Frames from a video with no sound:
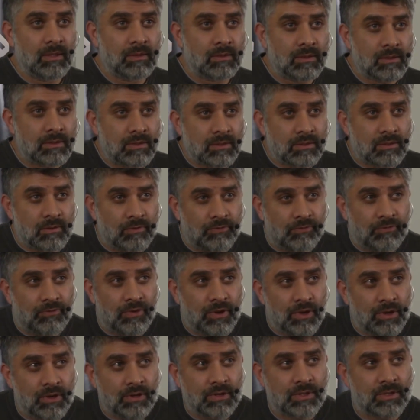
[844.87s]
This is the
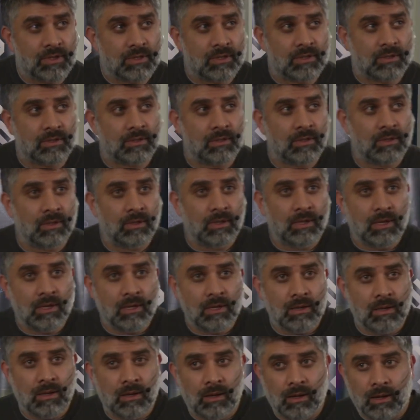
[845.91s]
first
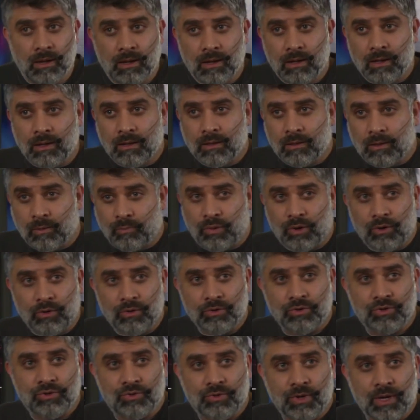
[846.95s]

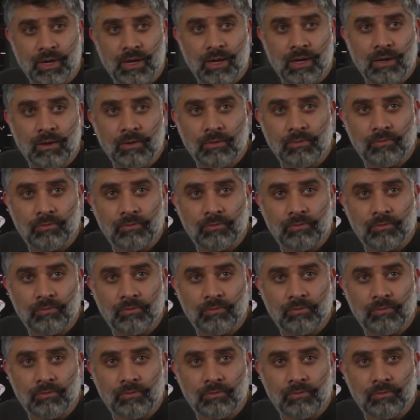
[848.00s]
laboratory